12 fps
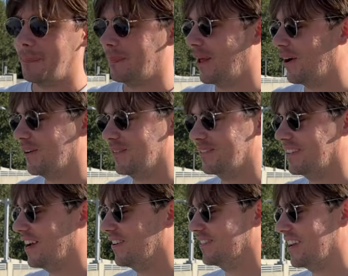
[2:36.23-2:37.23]
No,
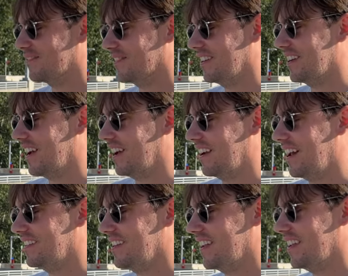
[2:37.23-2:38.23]
no, definitely not. I
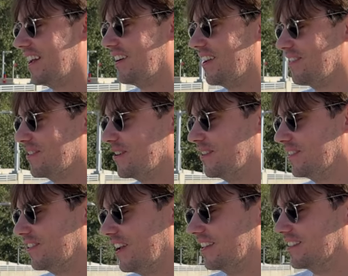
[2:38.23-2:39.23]
take it out every
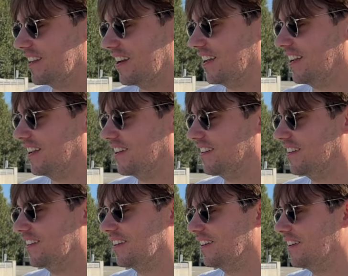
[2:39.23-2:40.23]
chance that I get.
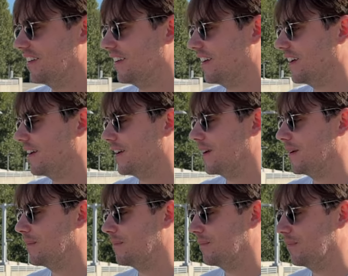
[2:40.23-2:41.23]

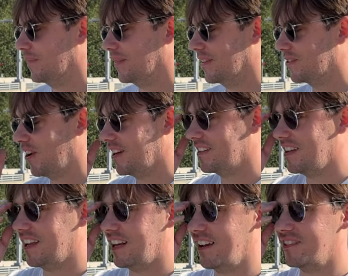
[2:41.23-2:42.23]
Um, try to
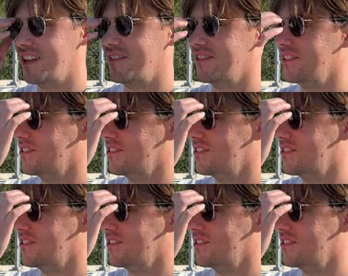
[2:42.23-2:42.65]
take it out to every